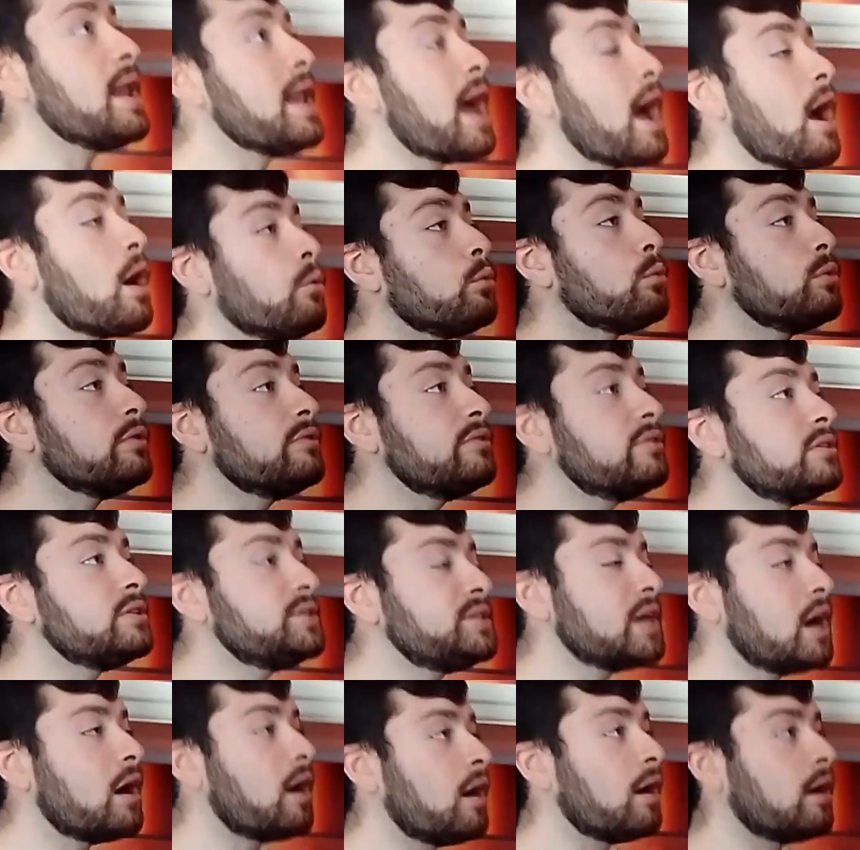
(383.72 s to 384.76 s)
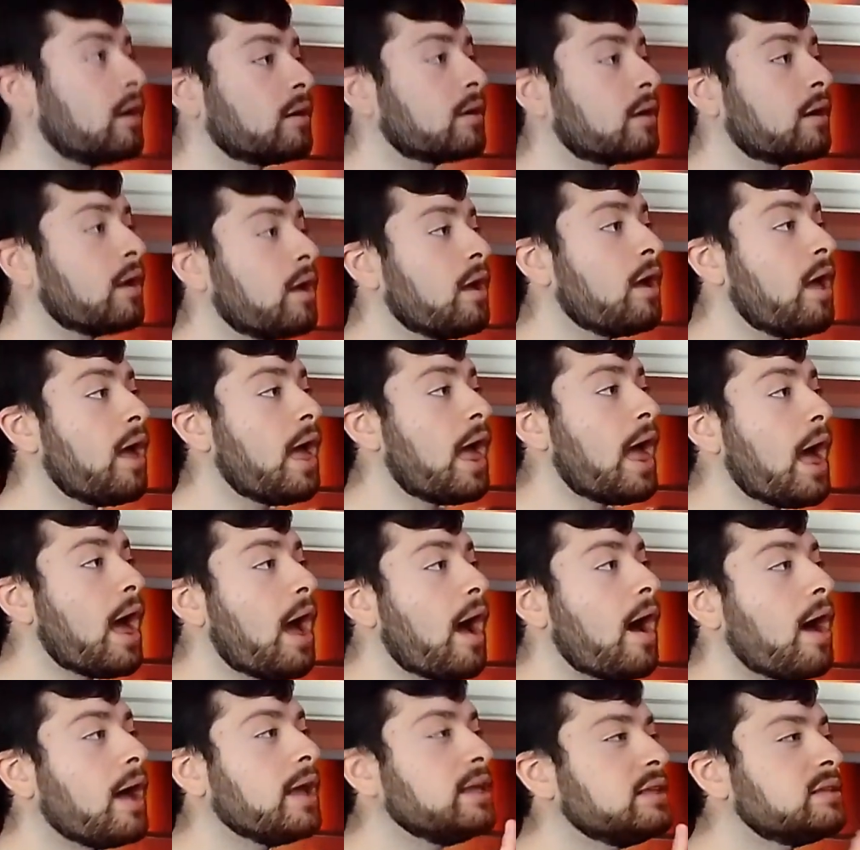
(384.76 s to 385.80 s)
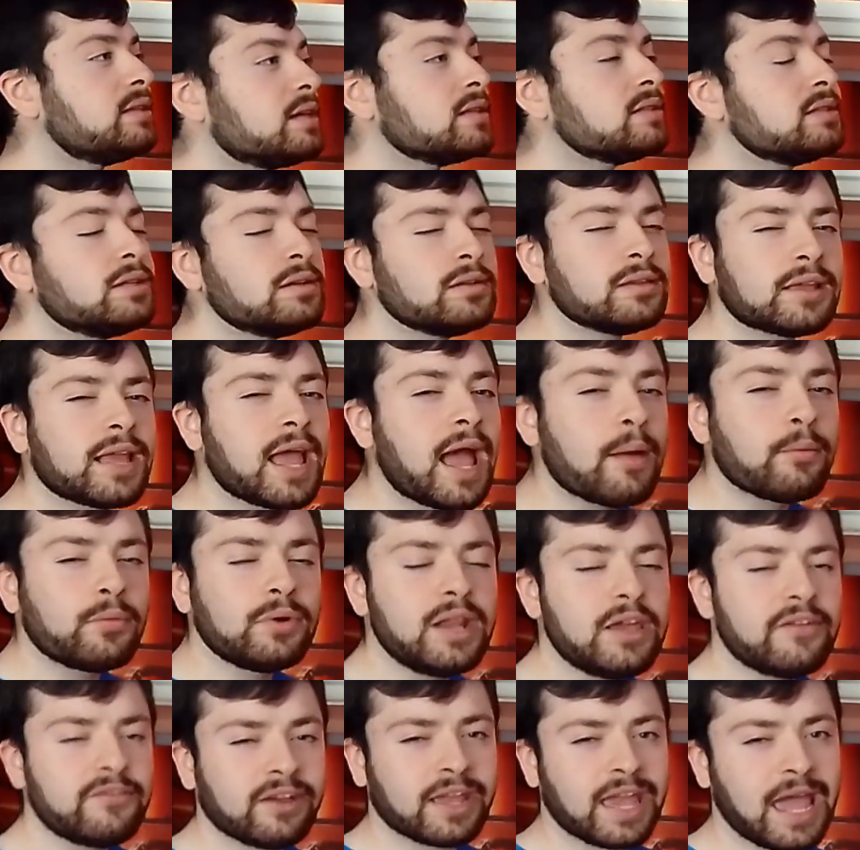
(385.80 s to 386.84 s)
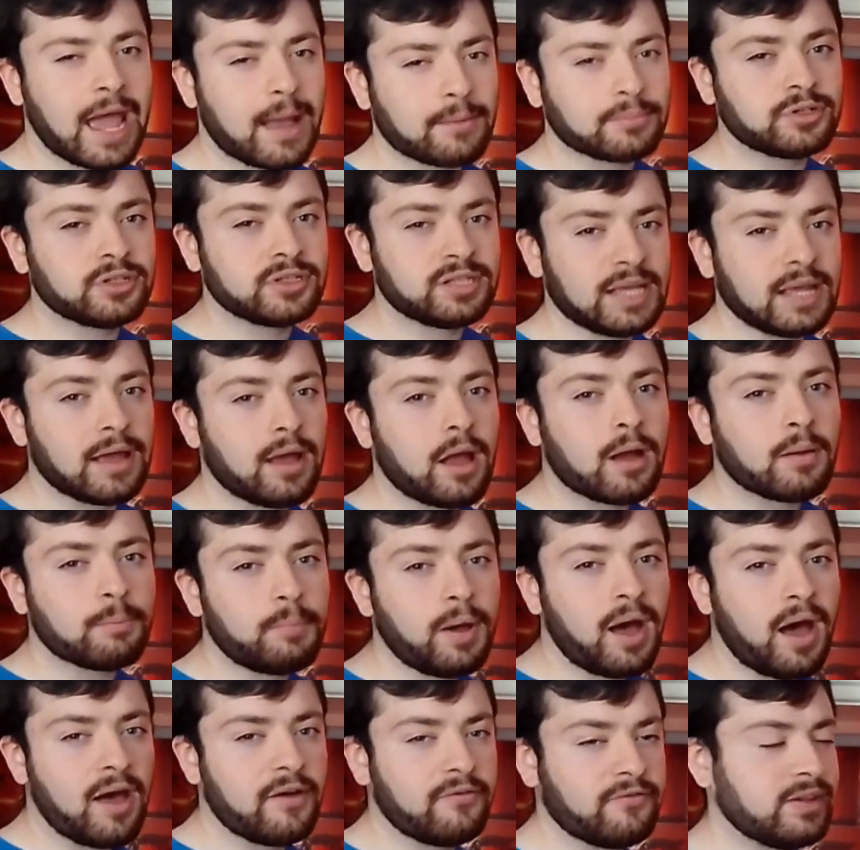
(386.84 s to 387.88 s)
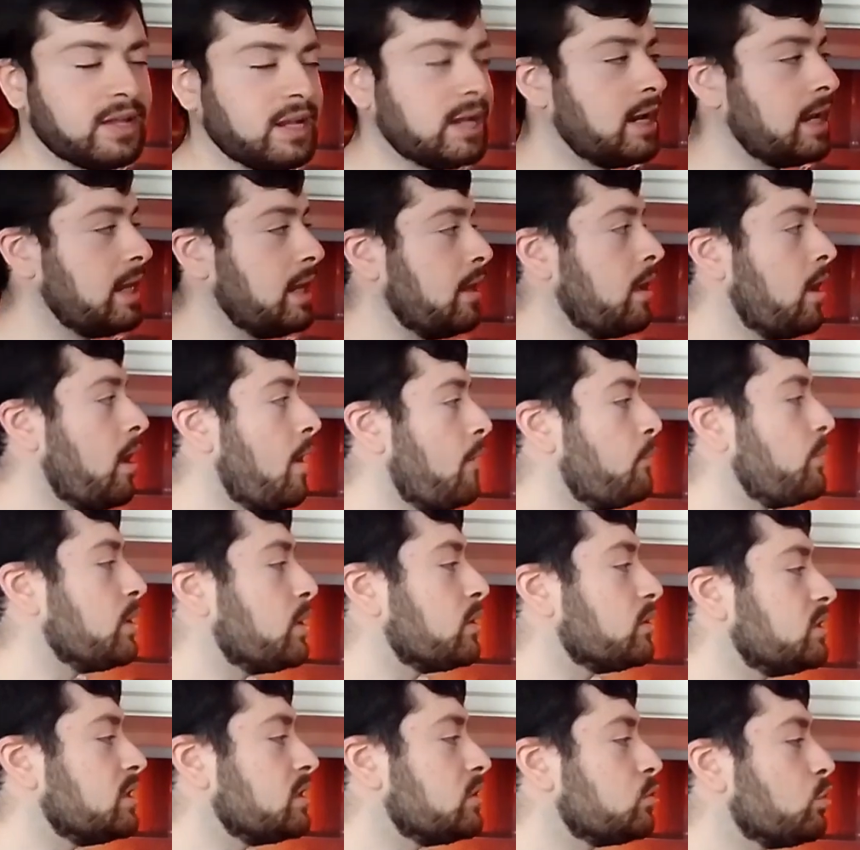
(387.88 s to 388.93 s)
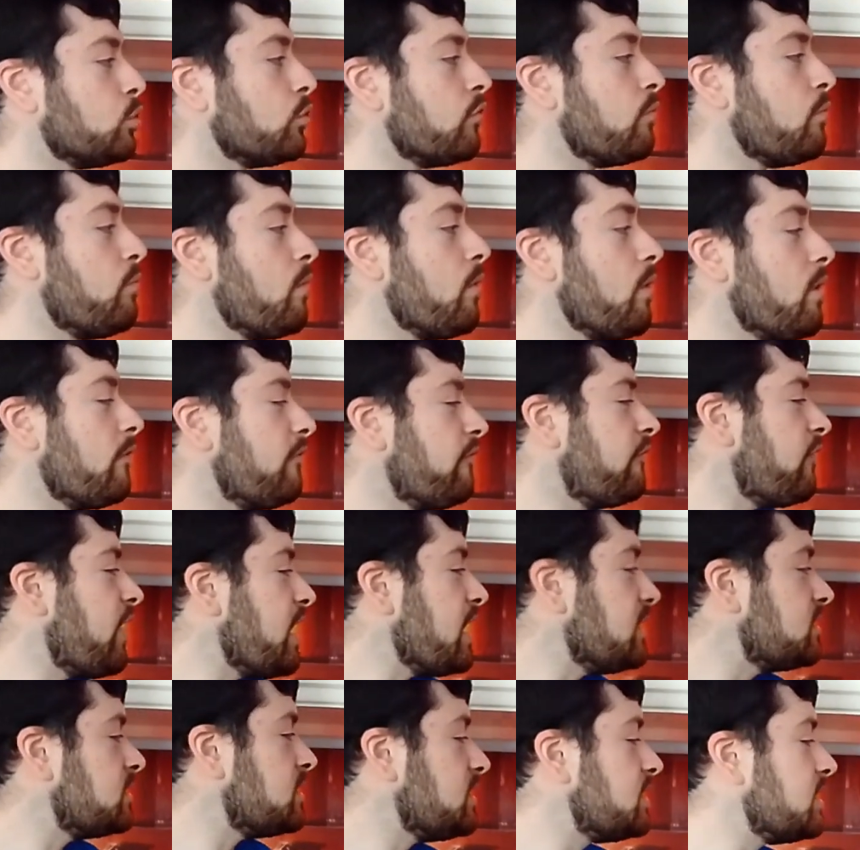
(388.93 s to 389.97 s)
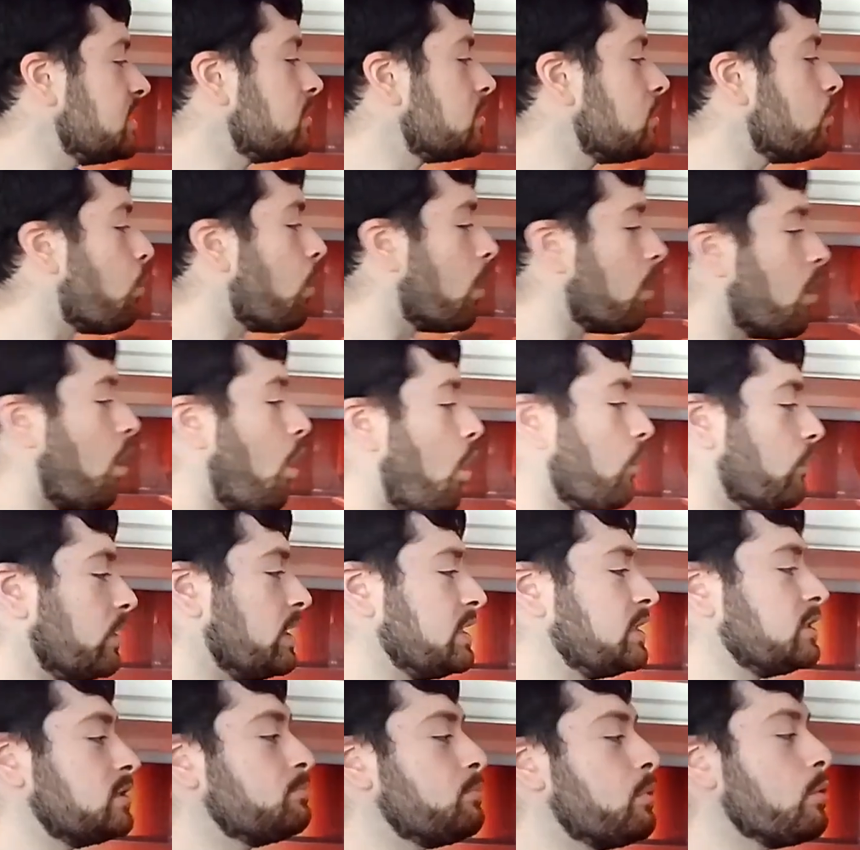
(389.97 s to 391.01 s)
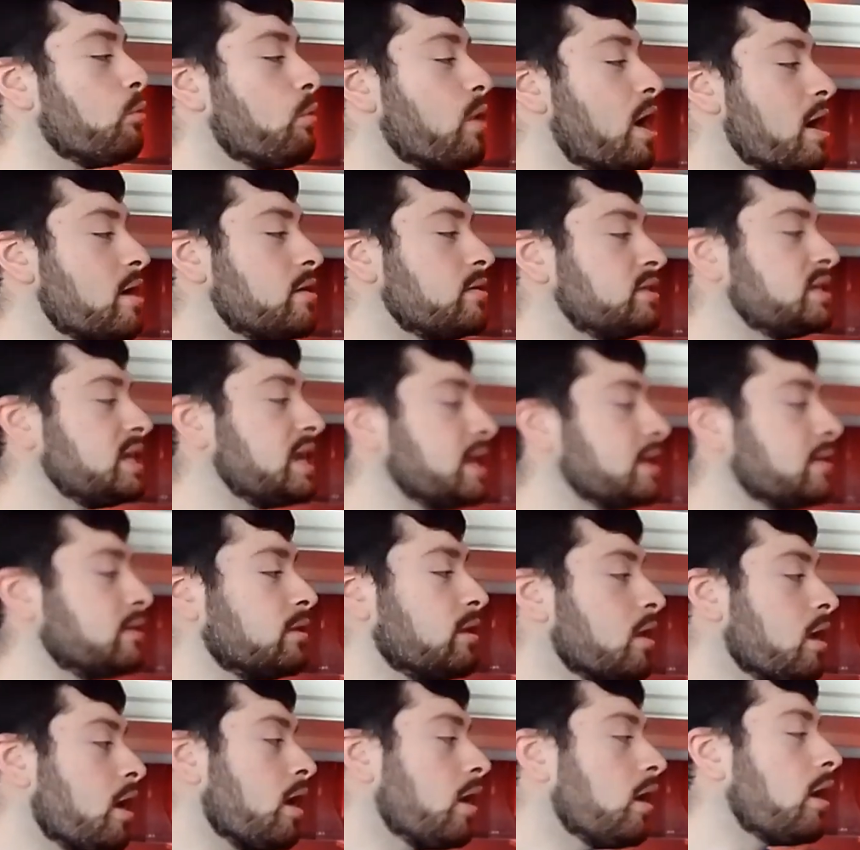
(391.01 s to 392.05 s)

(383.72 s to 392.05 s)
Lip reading: Now with the dark, the camera never captures it perfectly because it sort of fades this into one orange, but whereas it,